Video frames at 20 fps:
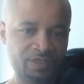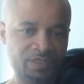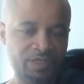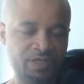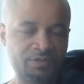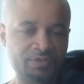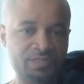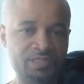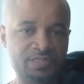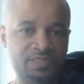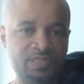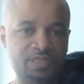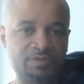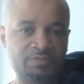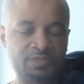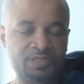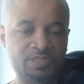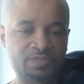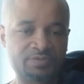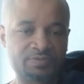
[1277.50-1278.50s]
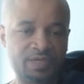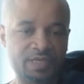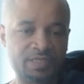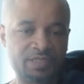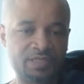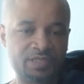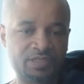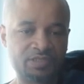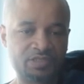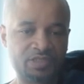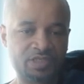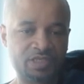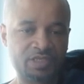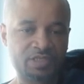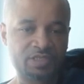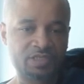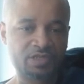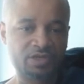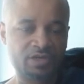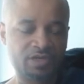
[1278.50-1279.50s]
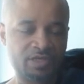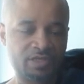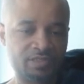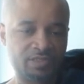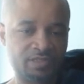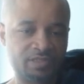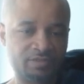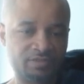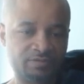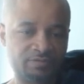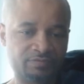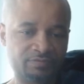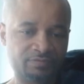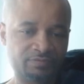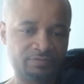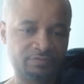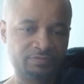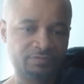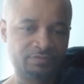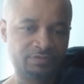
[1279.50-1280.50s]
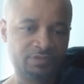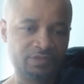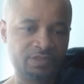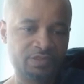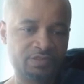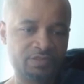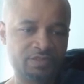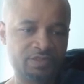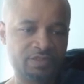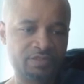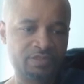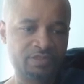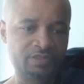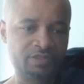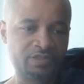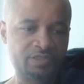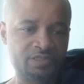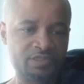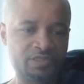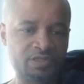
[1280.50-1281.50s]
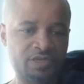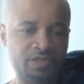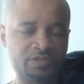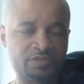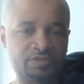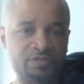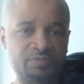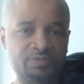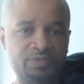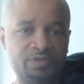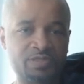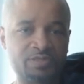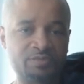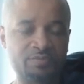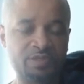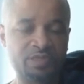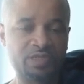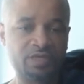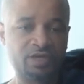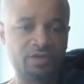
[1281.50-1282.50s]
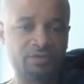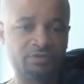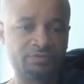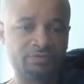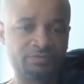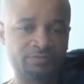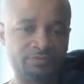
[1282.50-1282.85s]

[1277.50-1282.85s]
That was his nemesis right there, John Starks. He's, John Starks used to piss me off.